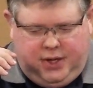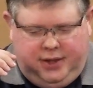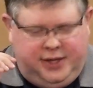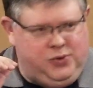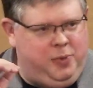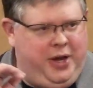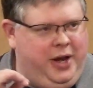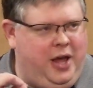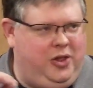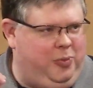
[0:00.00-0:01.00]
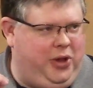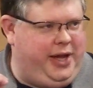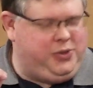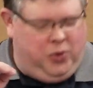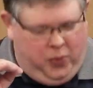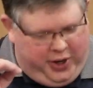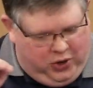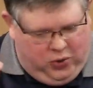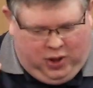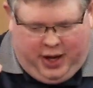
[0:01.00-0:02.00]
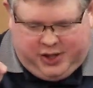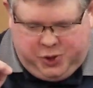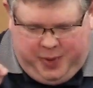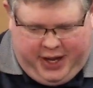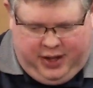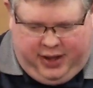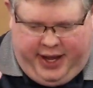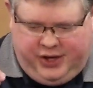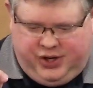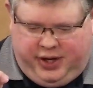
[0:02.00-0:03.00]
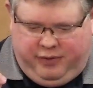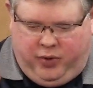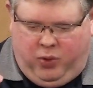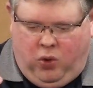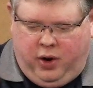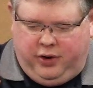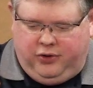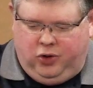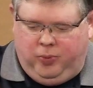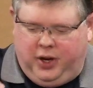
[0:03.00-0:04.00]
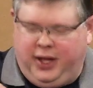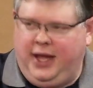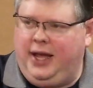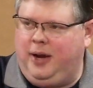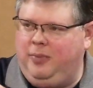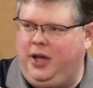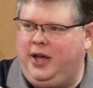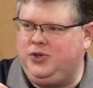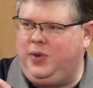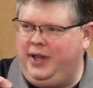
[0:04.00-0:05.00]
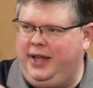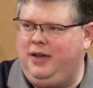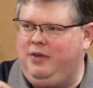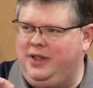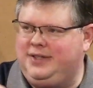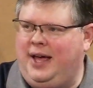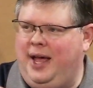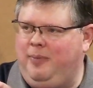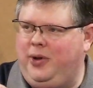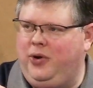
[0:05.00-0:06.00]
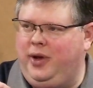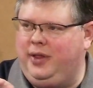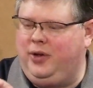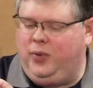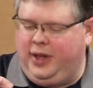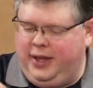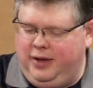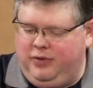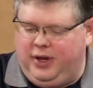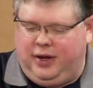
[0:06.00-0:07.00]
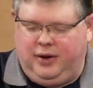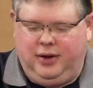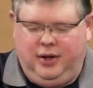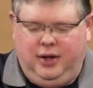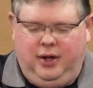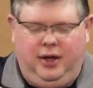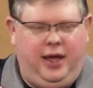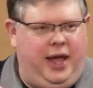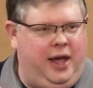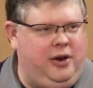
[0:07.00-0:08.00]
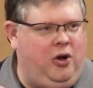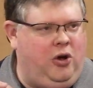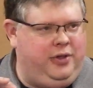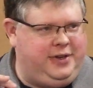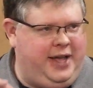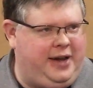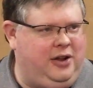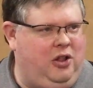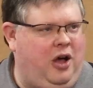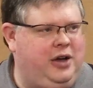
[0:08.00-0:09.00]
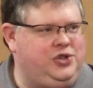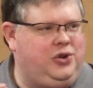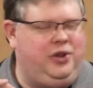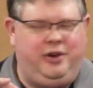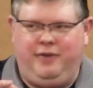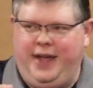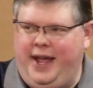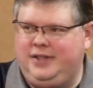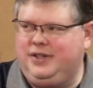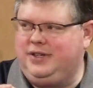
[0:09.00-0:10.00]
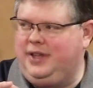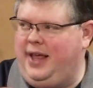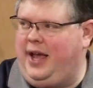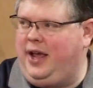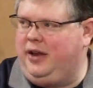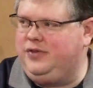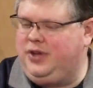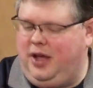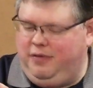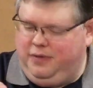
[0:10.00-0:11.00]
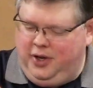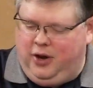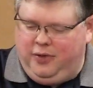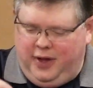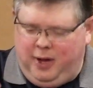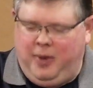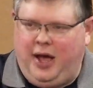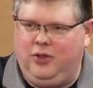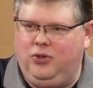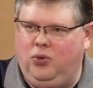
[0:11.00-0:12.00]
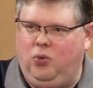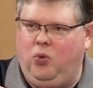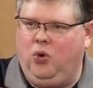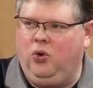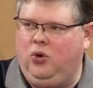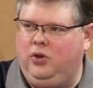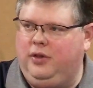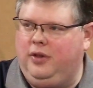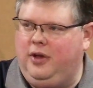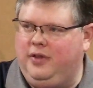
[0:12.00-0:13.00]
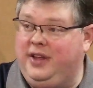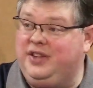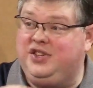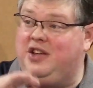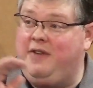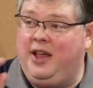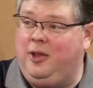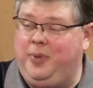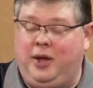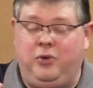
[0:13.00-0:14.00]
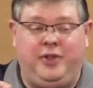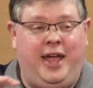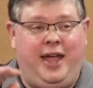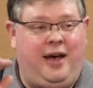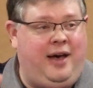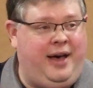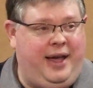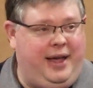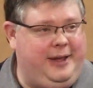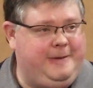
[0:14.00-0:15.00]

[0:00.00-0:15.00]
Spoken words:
this would be another place where we could do a lot of speculation if we wanted to. But again, because we live in the time period that we live in, and all the technological advances and that kind of stuff, think about the world that is developing with AI